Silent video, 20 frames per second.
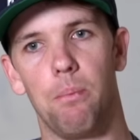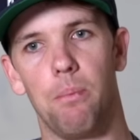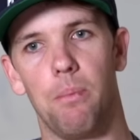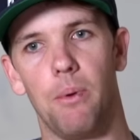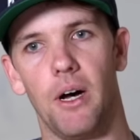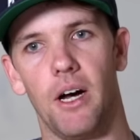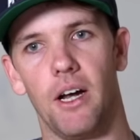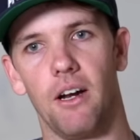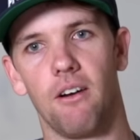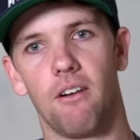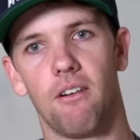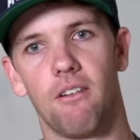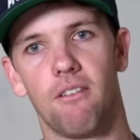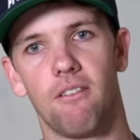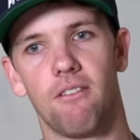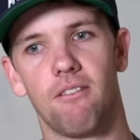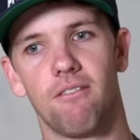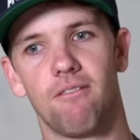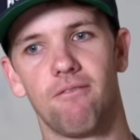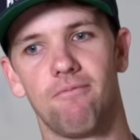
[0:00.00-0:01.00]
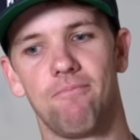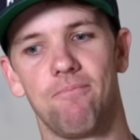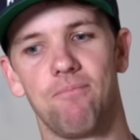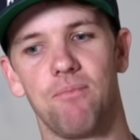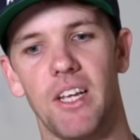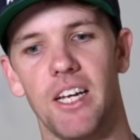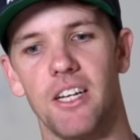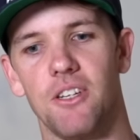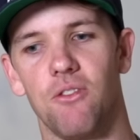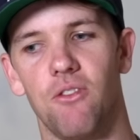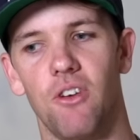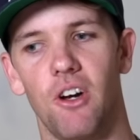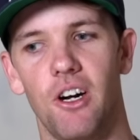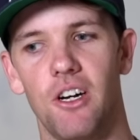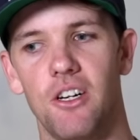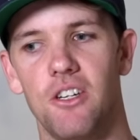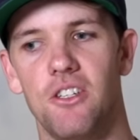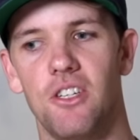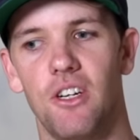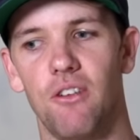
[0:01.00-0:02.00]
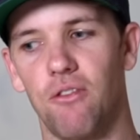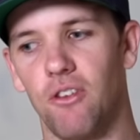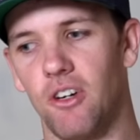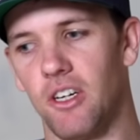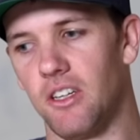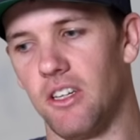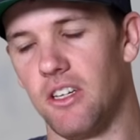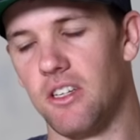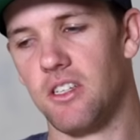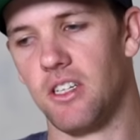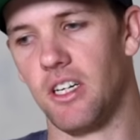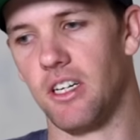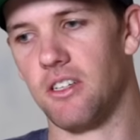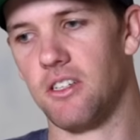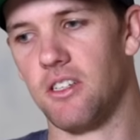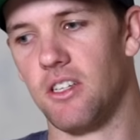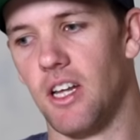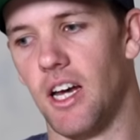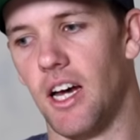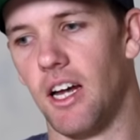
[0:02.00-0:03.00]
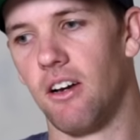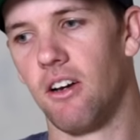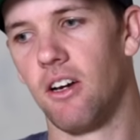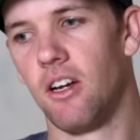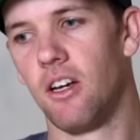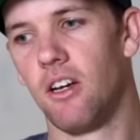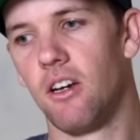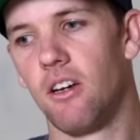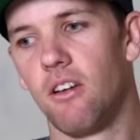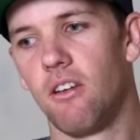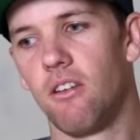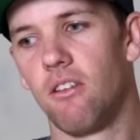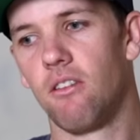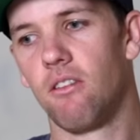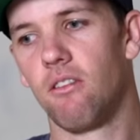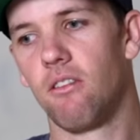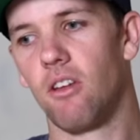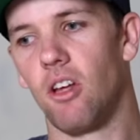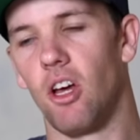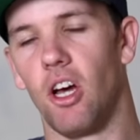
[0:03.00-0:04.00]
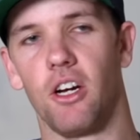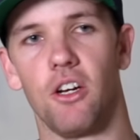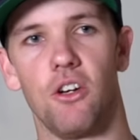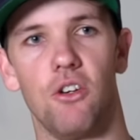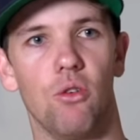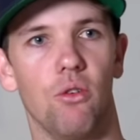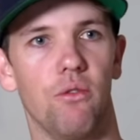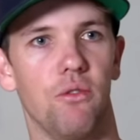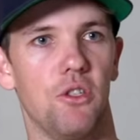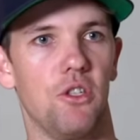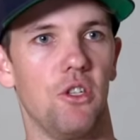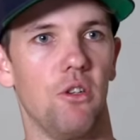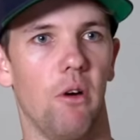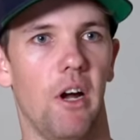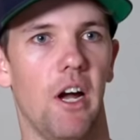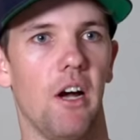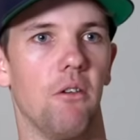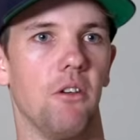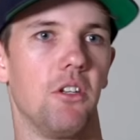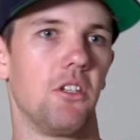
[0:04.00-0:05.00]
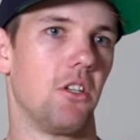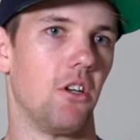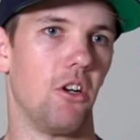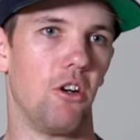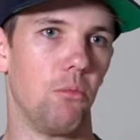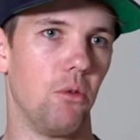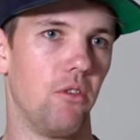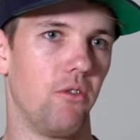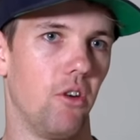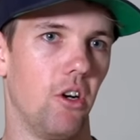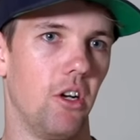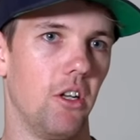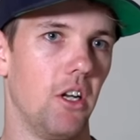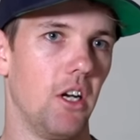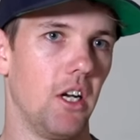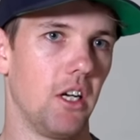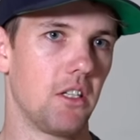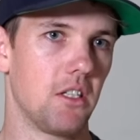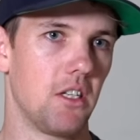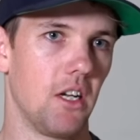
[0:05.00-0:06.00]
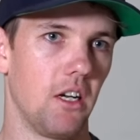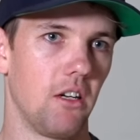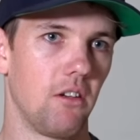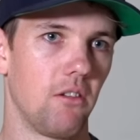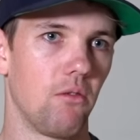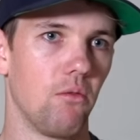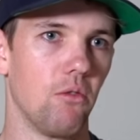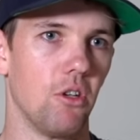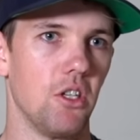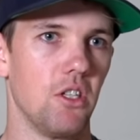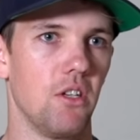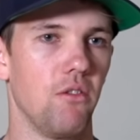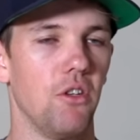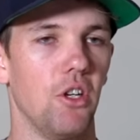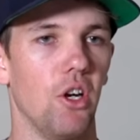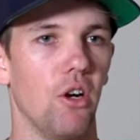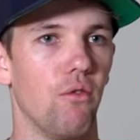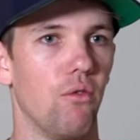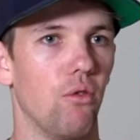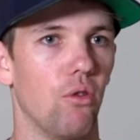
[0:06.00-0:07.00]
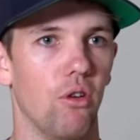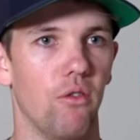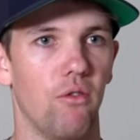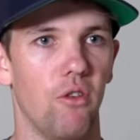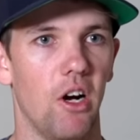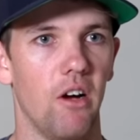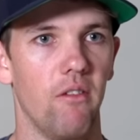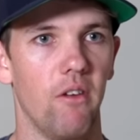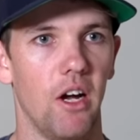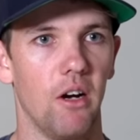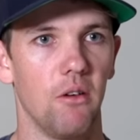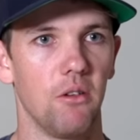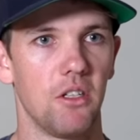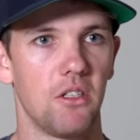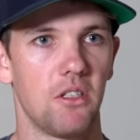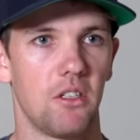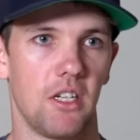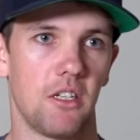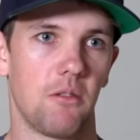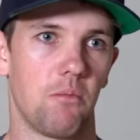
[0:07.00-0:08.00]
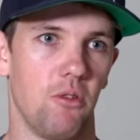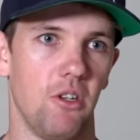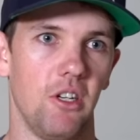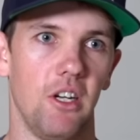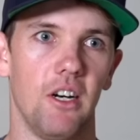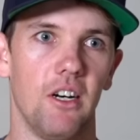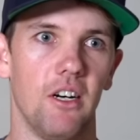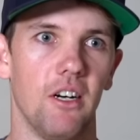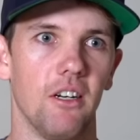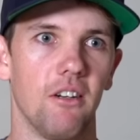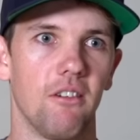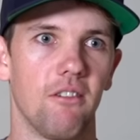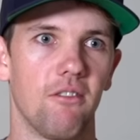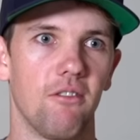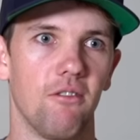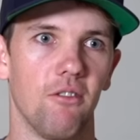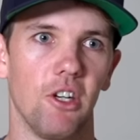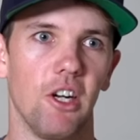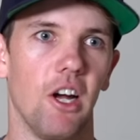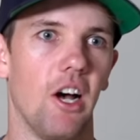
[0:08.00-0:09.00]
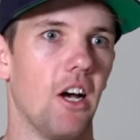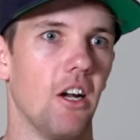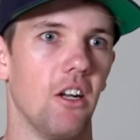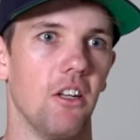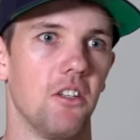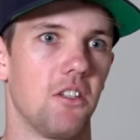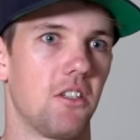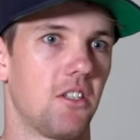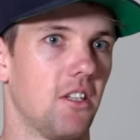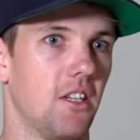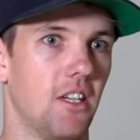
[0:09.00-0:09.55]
but it's very different in the sense that I can do it for 2 hours and I'll be fine the next day. Whereas if you go 4 or 5 hours, that's pretty hard regardless.